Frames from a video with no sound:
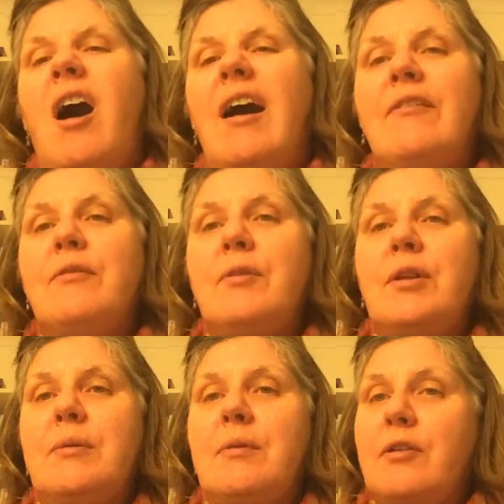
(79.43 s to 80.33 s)
I don't
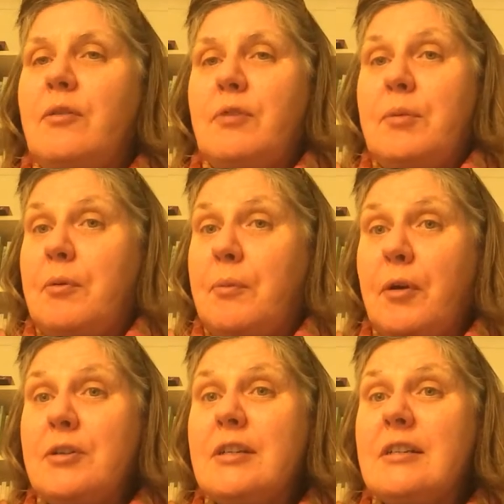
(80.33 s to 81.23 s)
really
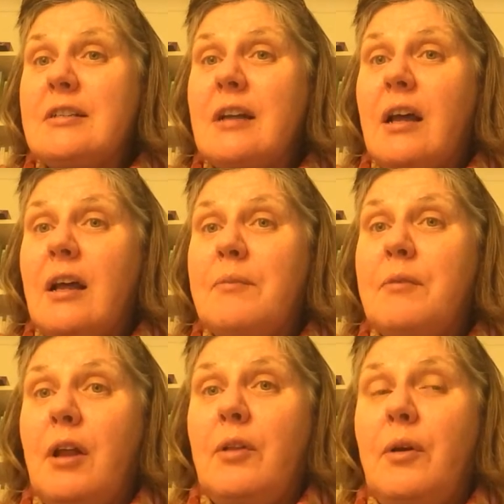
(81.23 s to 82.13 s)
promote it
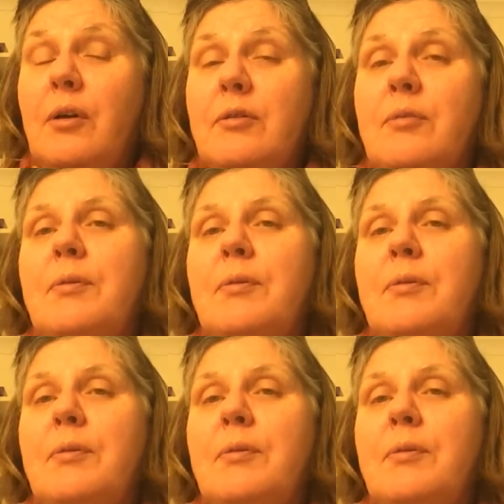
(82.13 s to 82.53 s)
a lot,